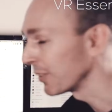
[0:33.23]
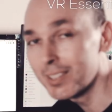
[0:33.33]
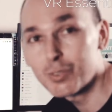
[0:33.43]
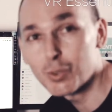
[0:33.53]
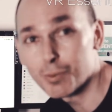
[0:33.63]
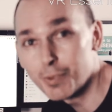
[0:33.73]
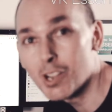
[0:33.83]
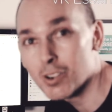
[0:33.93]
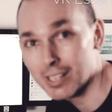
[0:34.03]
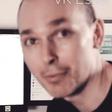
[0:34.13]
Let's do the
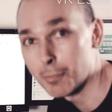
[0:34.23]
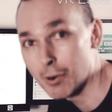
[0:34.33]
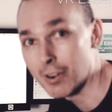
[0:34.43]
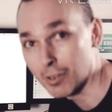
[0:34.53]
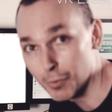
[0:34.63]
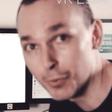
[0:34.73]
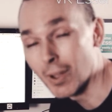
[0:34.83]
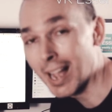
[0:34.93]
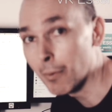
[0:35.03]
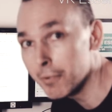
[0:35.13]
V R Cover product
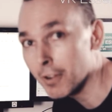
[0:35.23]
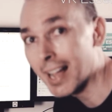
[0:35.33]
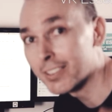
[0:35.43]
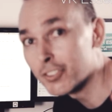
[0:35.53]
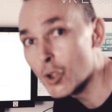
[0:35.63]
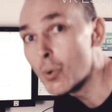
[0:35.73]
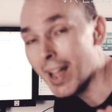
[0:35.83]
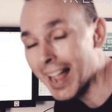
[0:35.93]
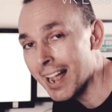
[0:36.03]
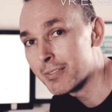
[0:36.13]
review. However, I don't
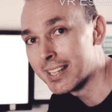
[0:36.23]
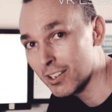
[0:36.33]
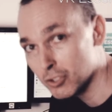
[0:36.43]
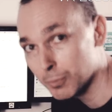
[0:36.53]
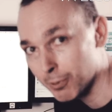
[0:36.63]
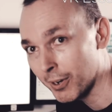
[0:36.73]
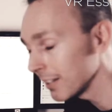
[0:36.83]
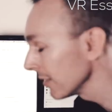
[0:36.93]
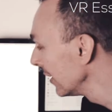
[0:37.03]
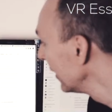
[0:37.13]
have the actual
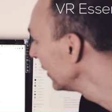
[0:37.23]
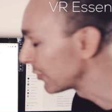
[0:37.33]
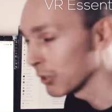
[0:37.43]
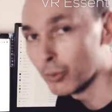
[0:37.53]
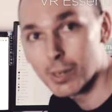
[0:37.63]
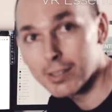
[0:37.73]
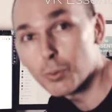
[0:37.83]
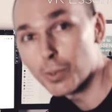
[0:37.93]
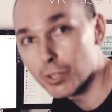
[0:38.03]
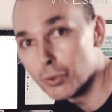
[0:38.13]
product, so what I
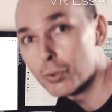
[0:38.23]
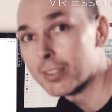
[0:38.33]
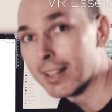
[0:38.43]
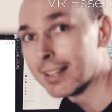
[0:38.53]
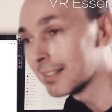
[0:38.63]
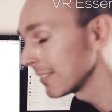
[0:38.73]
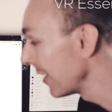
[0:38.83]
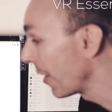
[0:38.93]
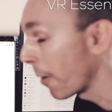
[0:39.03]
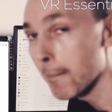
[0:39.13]
thought we could do today is
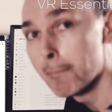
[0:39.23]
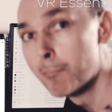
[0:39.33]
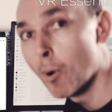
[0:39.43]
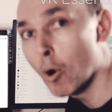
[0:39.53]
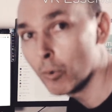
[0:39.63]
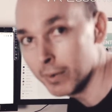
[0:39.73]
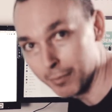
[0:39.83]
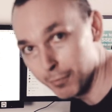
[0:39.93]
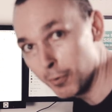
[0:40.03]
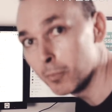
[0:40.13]
borrow
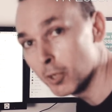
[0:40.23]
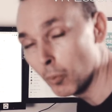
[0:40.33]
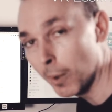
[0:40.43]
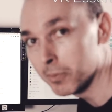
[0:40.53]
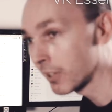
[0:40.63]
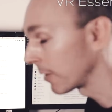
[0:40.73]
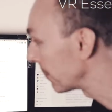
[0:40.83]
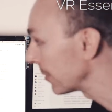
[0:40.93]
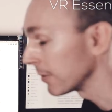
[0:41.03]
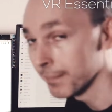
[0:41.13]
it from their
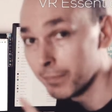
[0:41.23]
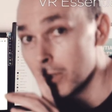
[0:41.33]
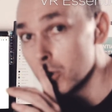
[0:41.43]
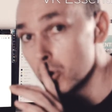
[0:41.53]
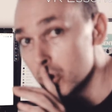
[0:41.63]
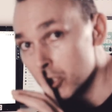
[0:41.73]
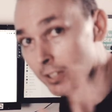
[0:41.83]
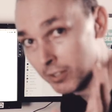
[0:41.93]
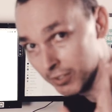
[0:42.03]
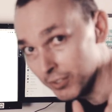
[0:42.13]
website, but shh,
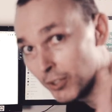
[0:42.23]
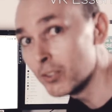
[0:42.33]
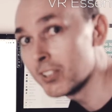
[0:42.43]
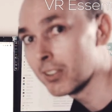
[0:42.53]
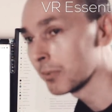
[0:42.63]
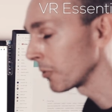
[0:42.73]
don't, don't tell